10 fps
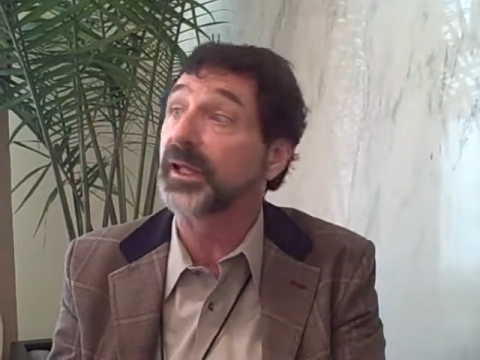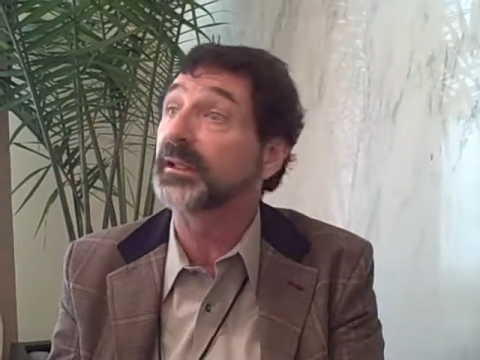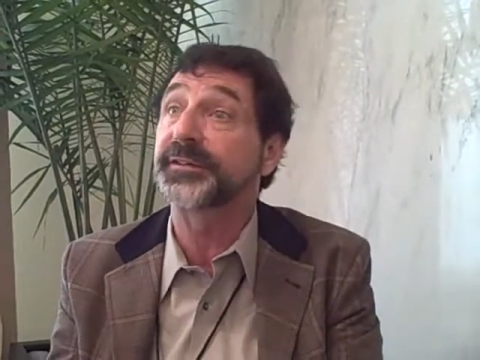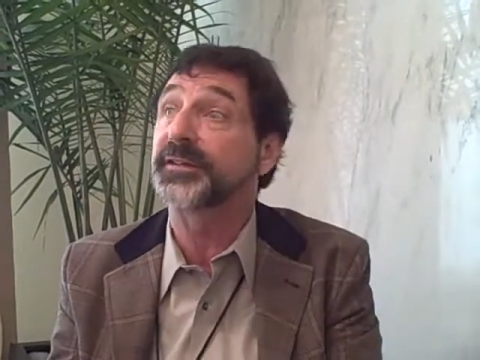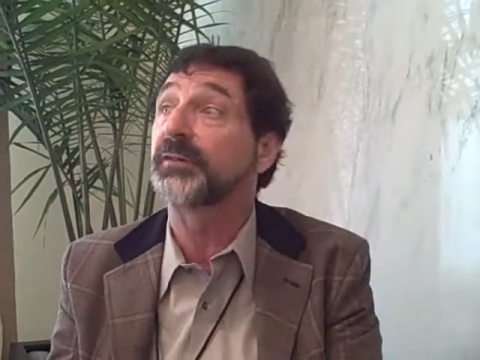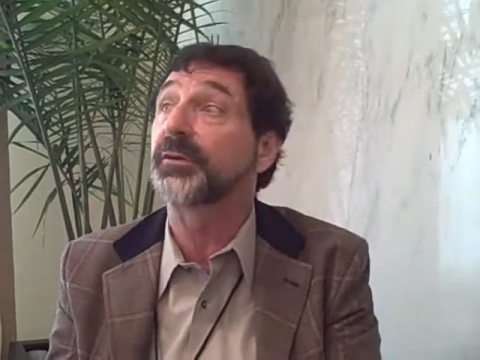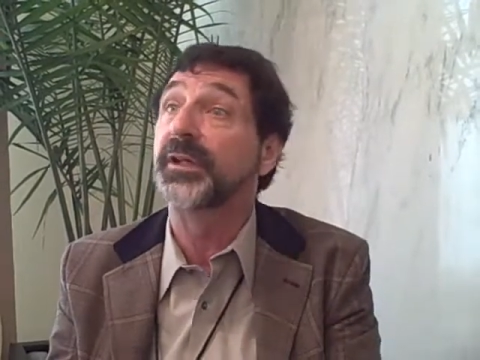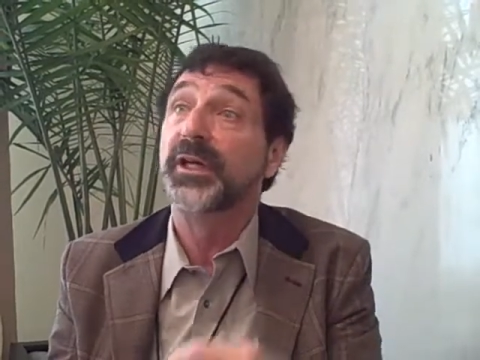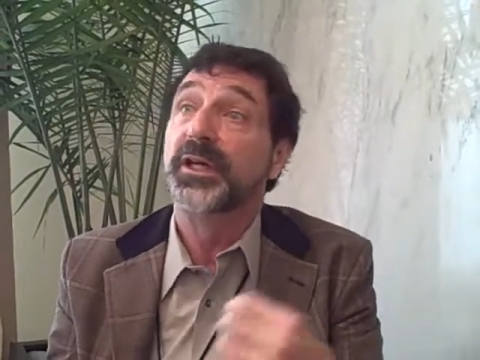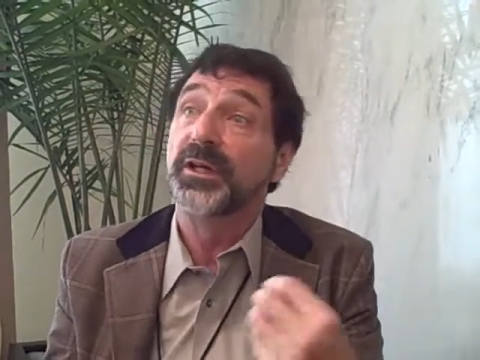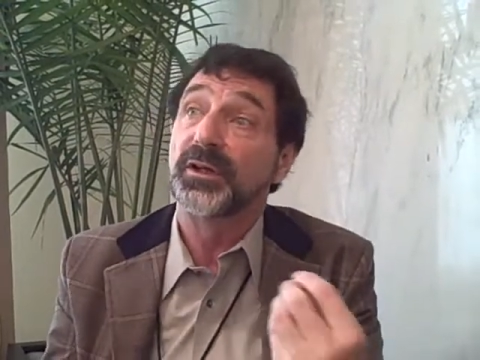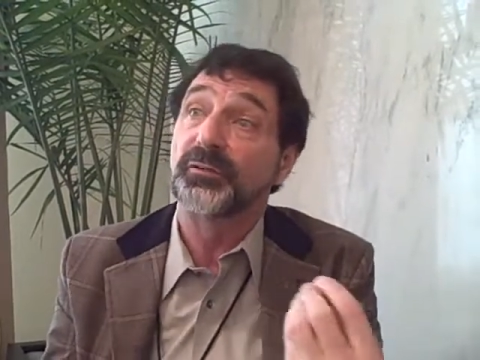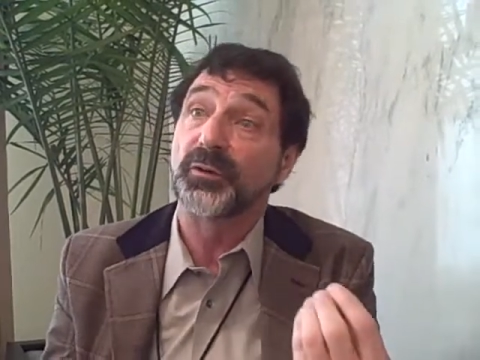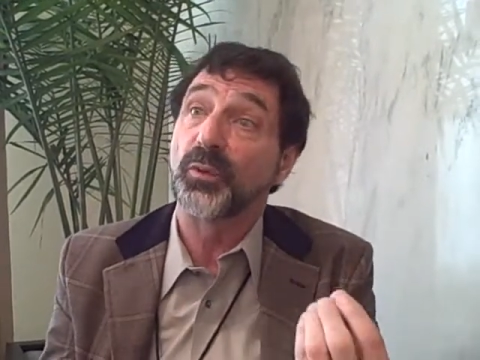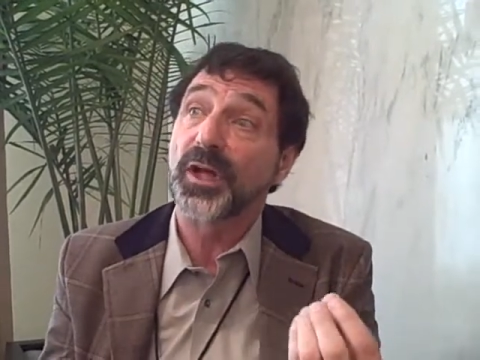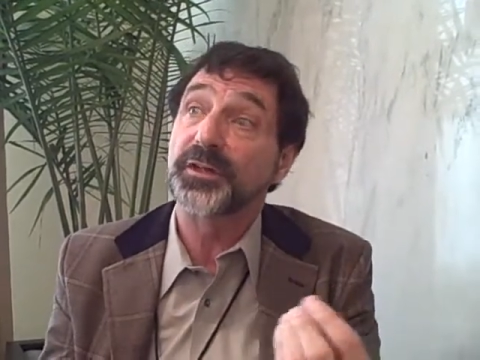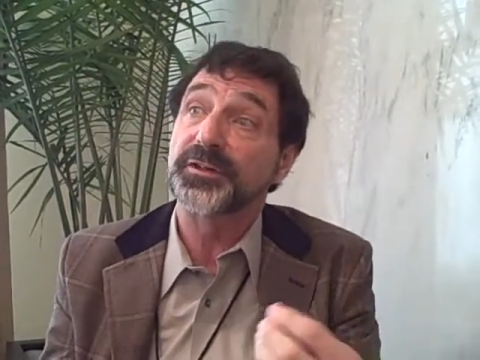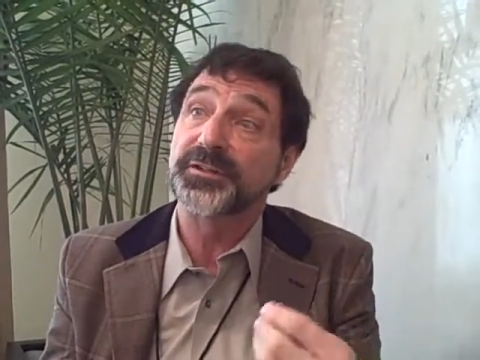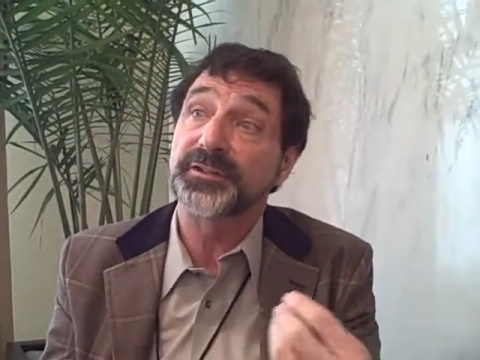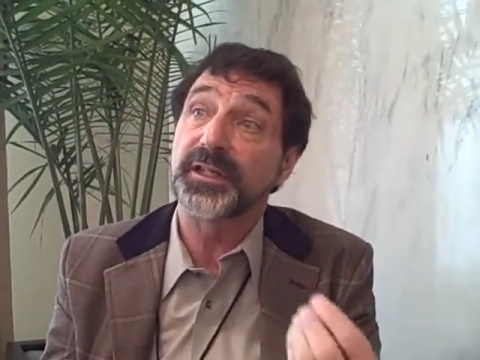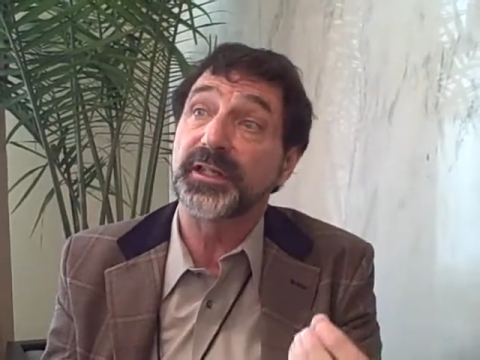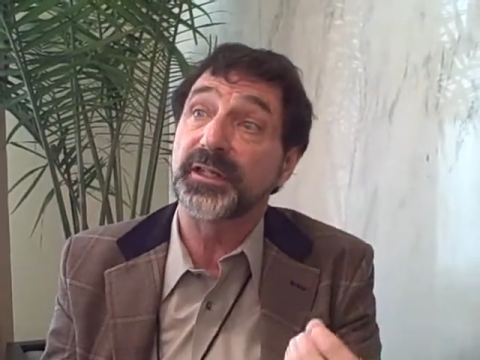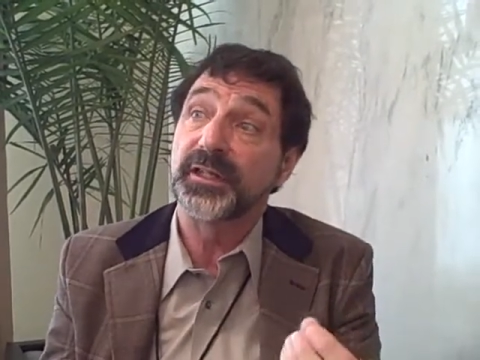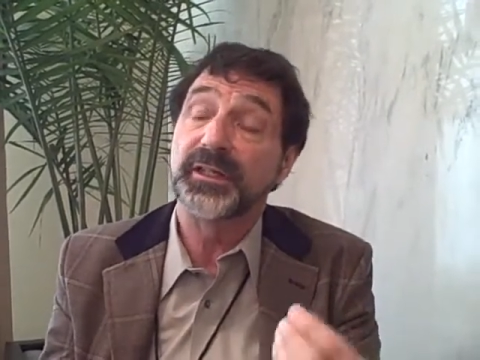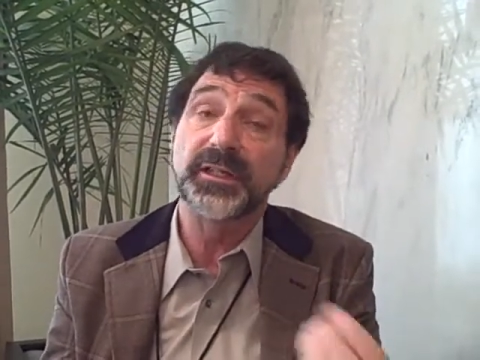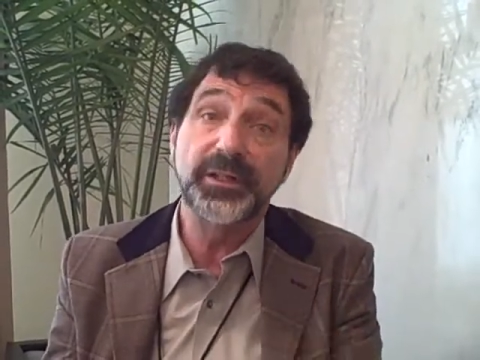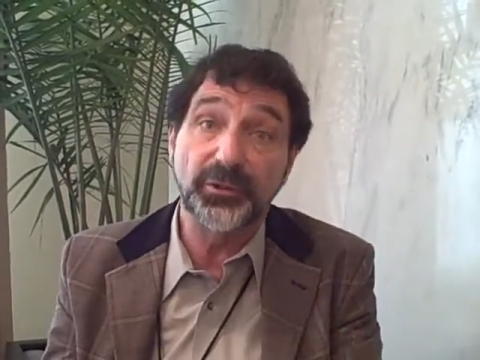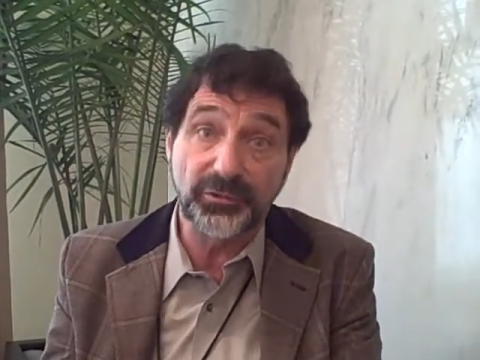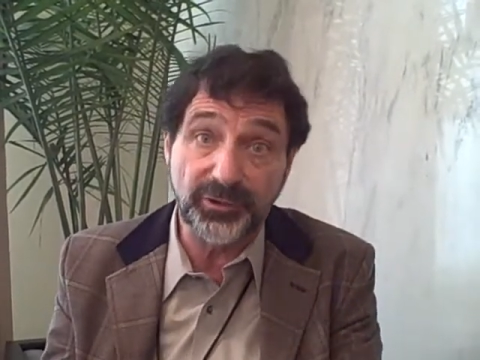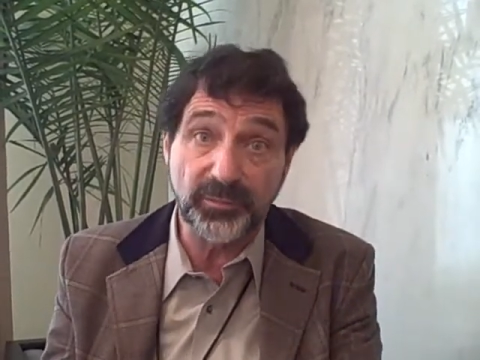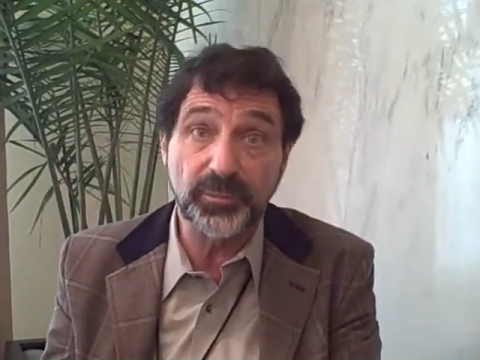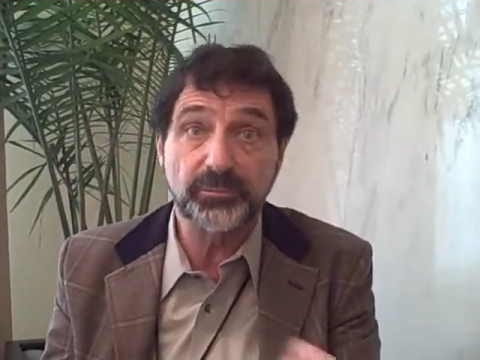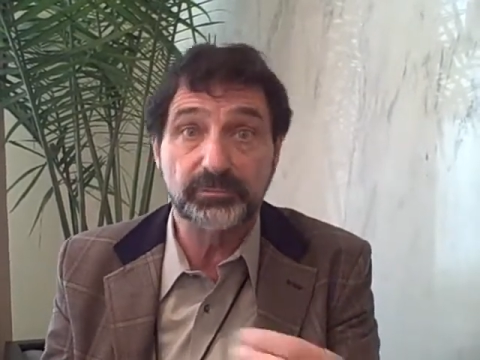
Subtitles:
Like, let's say that if you wanted to study leadership,